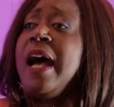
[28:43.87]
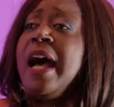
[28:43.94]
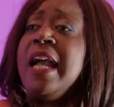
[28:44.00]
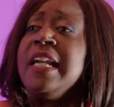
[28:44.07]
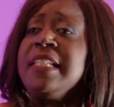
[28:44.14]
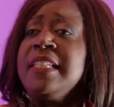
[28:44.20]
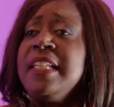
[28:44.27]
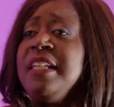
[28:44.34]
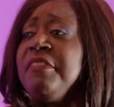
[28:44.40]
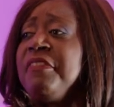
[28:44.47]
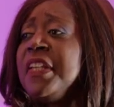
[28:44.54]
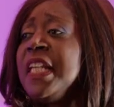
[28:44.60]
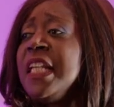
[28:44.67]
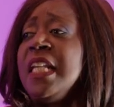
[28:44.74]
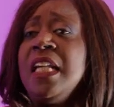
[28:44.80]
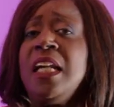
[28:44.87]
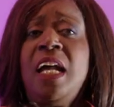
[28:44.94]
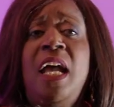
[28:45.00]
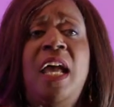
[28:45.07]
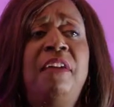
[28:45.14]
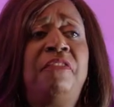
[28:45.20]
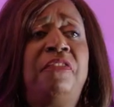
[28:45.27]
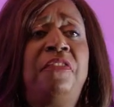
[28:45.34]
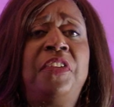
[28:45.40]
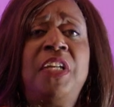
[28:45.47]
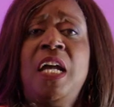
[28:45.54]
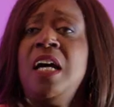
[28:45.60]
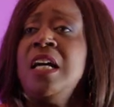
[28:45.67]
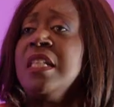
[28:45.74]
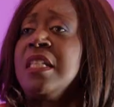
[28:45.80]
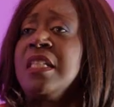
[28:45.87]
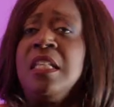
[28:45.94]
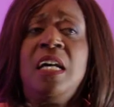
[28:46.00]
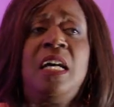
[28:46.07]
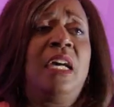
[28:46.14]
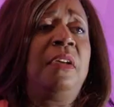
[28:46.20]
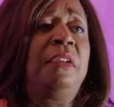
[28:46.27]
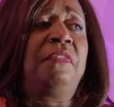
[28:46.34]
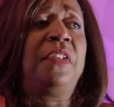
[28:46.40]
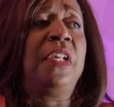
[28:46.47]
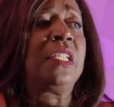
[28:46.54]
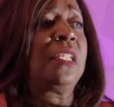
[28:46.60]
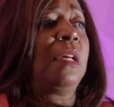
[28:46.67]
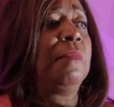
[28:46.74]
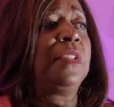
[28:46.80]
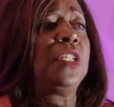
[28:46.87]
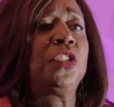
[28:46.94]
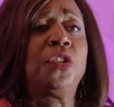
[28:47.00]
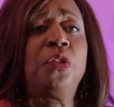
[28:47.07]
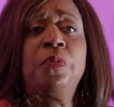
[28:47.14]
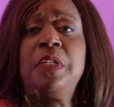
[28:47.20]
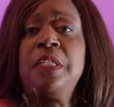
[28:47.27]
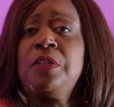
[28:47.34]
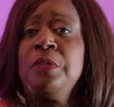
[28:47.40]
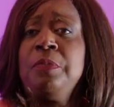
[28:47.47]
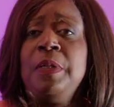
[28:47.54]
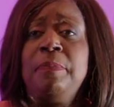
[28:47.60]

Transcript: ITV, every other, if there's something to do with